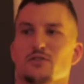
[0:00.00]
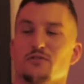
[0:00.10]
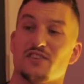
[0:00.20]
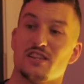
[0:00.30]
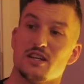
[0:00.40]
you
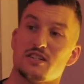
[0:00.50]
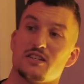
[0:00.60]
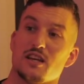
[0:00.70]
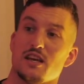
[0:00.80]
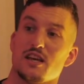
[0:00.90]
for this
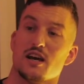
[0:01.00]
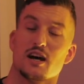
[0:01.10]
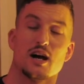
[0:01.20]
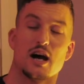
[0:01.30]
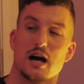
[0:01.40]
charge.
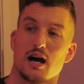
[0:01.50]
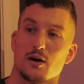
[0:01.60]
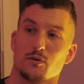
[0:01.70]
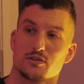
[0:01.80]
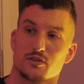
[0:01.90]
here,
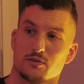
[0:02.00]
uh, what's it